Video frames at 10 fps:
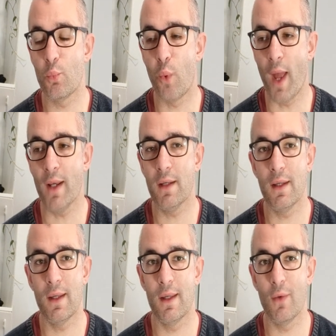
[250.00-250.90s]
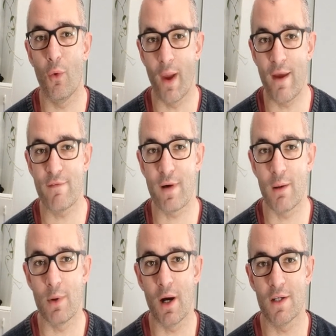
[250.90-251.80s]
When or if
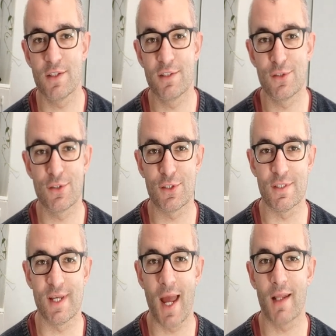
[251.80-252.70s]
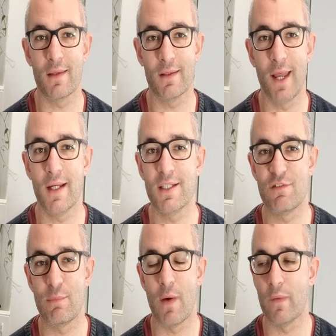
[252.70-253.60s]
I'm asked to say anything negative
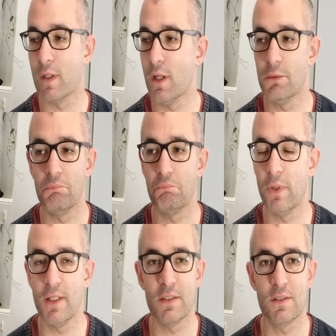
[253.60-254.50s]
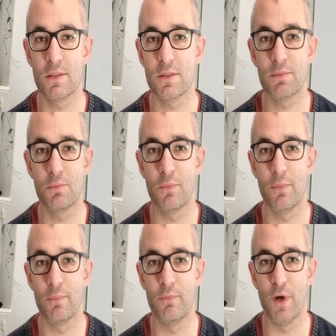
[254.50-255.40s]
about the gun, it's
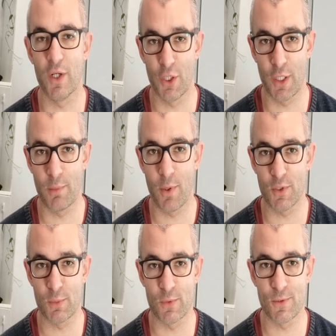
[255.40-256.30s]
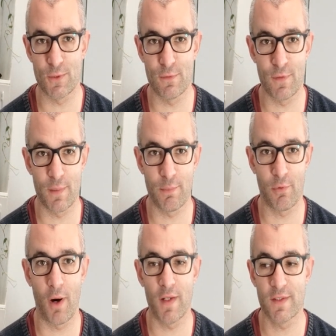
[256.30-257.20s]
virtually impossible to, for the
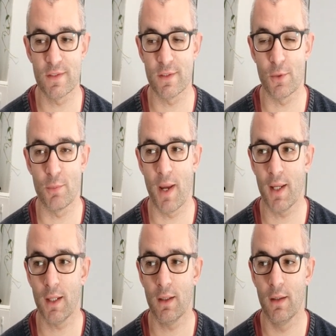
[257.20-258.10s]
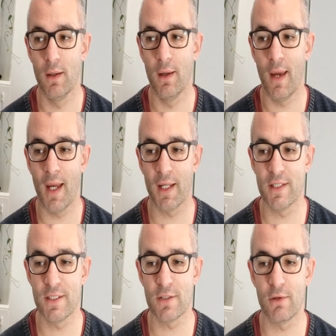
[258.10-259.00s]
price that you're paying, and
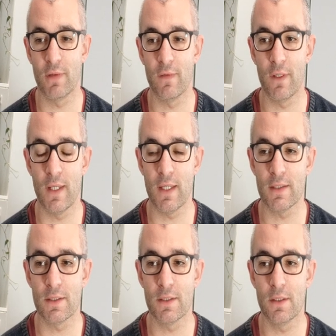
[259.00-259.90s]
considering that it